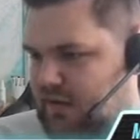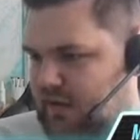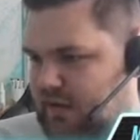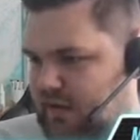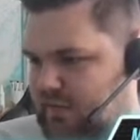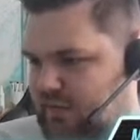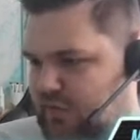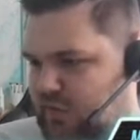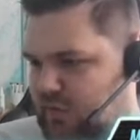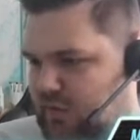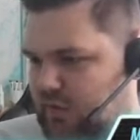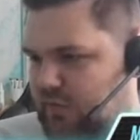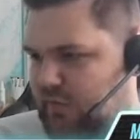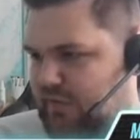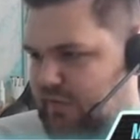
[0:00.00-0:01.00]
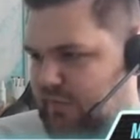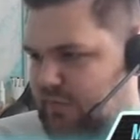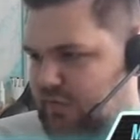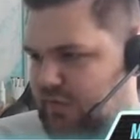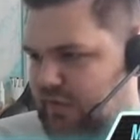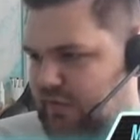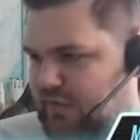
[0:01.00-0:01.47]
As you know, always
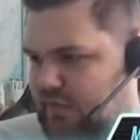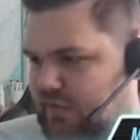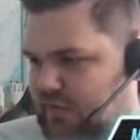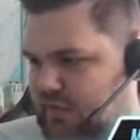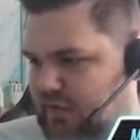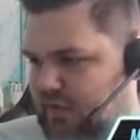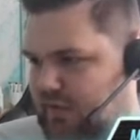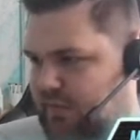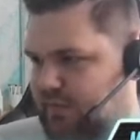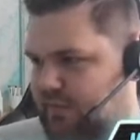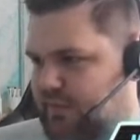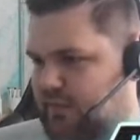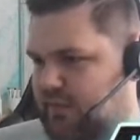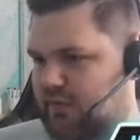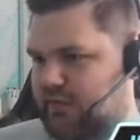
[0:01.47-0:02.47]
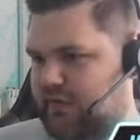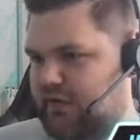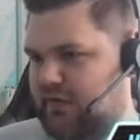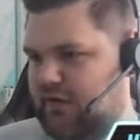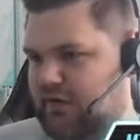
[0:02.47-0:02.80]
important. Yup, looking